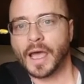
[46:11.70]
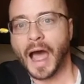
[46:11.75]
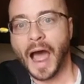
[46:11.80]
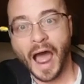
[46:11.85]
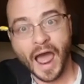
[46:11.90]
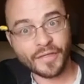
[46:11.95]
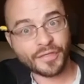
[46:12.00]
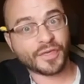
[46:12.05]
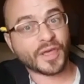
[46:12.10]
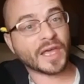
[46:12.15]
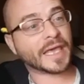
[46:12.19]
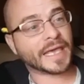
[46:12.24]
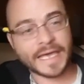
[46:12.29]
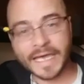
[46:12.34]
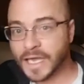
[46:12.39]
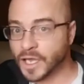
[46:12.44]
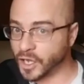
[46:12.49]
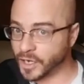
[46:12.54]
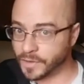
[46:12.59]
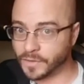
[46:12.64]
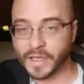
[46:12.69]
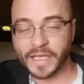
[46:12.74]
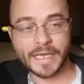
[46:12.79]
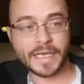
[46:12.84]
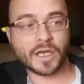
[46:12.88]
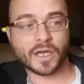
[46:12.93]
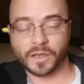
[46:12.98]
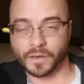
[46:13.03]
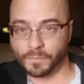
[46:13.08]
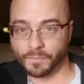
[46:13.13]
I think he
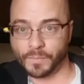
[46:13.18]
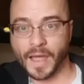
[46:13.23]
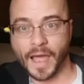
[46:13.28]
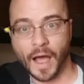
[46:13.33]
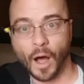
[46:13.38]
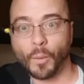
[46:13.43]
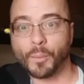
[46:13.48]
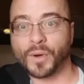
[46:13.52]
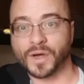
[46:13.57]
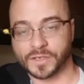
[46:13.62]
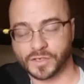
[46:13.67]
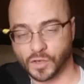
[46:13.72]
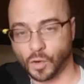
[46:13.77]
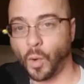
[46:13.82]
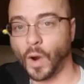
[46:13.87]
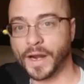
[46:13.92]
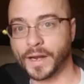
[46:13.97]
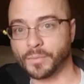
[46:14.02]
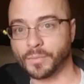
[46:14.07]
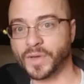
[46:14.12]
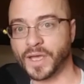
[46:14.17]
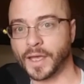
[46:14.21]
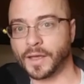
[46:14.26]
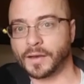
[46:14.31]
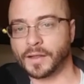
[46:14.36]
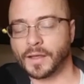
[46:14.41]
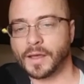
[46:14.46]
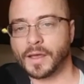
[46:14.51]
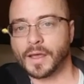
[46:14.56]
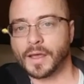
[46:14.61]
could help us quite a
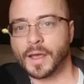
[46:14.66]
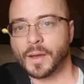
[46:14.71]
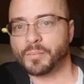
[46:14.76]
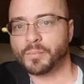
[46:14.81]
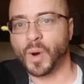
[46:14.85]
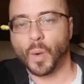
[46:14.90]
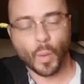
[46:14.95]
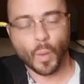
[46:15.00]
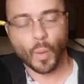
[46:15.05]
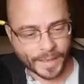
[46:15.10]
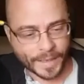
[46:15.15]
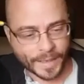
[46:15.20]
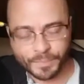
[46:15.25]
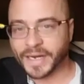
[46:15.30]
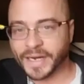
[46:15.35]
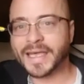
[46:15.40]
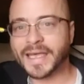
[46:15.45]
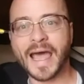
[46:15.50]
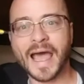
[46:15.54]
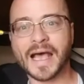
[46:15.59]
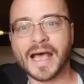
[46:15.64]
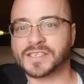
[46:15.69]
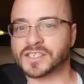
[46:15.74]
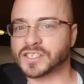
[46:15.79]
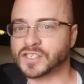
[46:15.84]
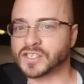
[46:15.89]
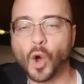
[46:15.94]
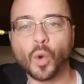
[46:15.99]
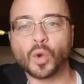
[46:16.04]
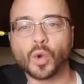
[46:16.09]
bit, but he has
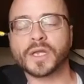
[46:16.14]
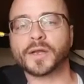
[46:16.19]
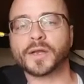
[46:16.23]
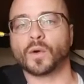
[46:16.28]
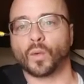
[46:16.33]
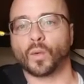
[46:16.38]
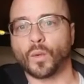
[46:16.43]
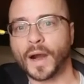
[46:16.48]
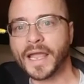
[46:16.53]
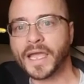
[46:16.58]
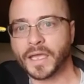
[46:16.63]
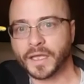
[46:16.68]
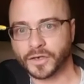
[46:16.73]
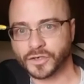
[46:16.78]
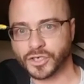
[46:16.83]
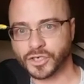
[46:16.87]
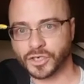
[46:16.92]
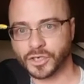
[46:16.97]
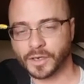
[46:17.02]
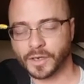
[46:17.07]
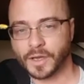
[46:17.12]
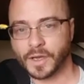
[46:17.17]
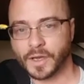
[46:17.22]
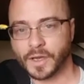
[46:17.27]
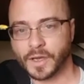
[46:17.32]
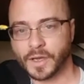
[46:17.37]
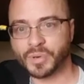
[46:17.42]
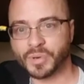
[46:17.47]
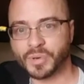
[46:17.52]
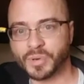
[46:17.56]
so little range
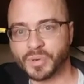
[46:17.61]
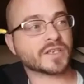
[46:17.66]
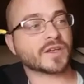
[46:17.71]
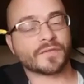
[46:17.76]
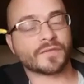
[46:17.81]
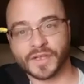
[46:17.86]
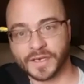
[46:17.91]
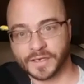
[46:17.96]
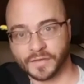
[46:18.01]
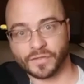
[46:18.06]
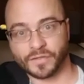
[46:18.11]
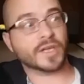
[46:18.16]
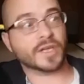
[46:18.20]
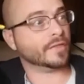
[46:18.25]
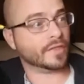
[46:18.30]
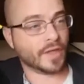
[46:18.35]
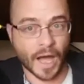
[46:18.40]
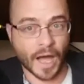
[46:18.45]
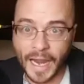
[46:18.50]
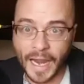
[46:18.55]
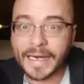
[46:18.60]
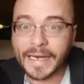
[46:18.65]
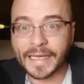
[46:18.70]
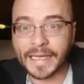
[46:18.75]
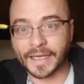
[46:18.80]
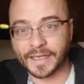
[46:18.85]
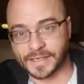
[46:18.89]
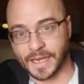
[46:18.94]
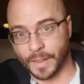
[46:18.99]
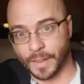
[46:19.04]
because of the height he
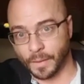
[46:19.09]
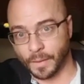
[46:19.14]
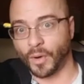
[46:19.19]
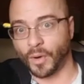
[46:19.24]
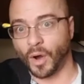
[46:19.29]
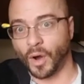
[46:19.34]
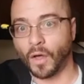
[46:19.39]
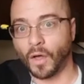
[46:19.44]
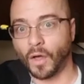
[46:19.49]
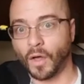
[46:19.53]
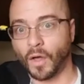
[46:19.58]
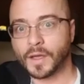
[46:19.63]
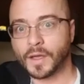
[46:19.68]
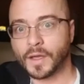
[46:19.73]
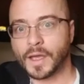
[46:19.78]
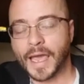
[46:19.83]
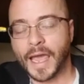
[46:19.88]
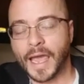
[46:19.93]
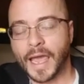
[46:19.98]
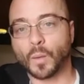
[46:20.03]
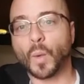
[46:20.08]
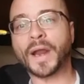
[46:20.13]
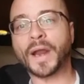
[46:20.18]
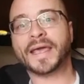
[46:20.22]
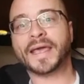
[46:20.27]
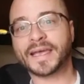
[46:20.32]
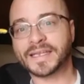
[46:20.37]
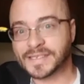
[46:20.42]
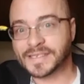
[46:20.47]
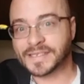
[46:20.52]
gets on the ball. And when
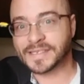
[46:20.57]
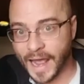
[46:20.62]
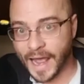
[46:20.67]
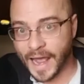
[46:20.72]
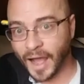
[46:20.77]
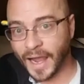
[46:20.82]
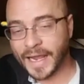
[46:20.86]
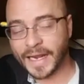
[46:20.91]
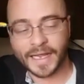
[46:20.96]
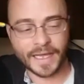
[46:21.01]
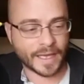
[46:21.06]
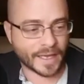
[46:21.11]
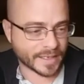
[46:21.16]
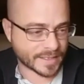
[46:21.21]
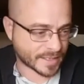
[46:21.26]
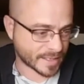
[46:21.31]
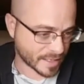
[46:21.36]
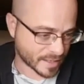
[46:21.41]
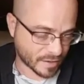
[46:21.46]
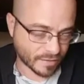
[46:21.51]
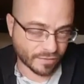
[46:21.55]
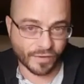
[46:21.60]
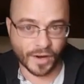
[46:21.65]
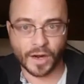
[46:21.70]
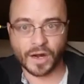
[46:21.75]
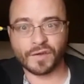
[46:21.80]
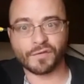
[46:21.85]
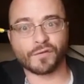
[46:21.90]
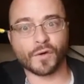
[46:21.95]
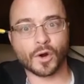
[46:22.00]
he gets that height, he gets this
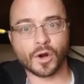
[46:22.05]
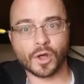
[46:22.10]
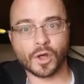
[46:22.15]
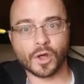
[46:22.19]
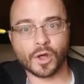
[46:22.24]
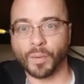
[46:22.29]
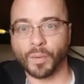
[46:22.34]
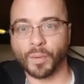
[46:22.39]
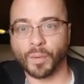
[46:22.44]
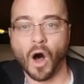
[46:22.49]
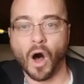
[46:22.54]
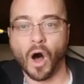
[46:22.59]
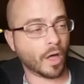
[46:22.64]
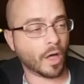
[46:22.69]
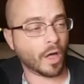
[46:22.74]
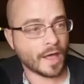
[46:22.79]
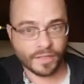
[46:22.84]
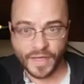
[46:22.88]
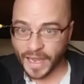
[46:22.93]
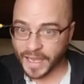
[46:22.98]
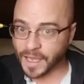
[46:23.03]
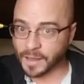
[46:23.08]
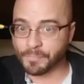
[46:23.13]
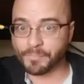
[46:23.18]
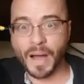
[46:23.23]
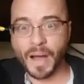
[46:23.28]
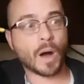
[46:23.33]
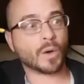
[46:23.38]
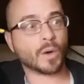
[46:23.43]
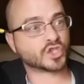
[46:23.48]
very vertical ball that can
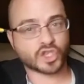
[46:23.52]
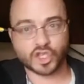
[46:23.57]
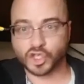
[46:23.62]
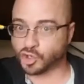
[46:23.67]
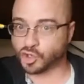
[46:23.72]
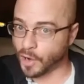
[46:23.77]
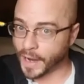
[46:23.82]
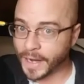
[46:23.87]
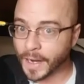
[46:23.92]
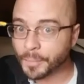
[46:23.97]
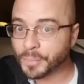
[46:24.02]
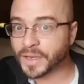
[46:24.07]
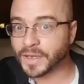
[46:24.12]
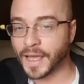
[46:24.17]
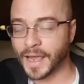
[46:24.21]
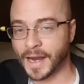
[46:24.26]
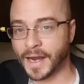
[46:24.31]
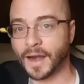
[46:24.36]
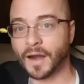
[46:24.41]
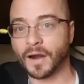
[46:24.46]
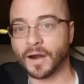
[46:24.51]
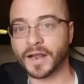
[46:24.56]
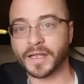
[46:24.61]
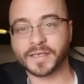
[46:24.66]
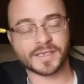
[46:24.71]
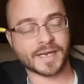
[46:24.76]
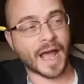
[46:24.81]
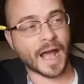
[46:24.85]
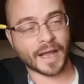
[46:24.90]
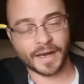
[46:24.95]
bounce straight up in the air.
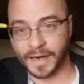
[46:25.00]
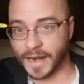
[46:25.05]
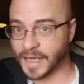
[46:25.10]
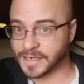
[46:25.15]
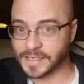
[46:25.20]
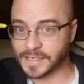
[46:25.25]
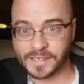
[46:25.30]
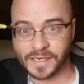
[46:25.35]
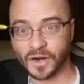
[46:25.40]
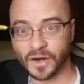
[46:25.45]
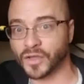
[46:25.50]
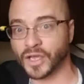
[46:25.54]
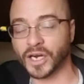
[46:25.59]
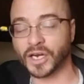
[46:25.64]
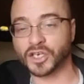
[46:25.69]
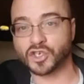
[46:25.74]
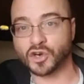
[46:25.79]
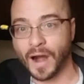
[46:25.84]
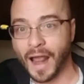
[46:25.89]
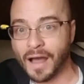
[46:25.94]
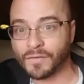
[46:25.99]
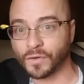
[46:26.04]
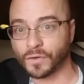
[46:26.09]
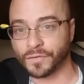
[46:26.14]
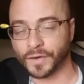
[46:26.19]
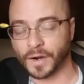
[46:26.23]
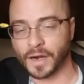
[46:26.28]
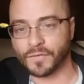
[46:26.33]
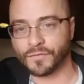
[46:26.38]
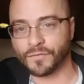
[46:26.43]
It's not necessarily going to travel
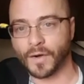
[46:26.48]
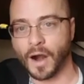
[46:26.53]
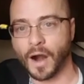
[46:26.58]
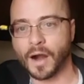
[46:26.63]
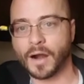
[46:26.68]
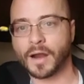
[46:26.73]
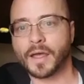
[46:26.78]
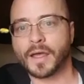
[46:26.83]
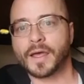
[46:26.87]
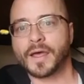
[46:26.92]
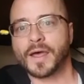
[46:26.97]
very far.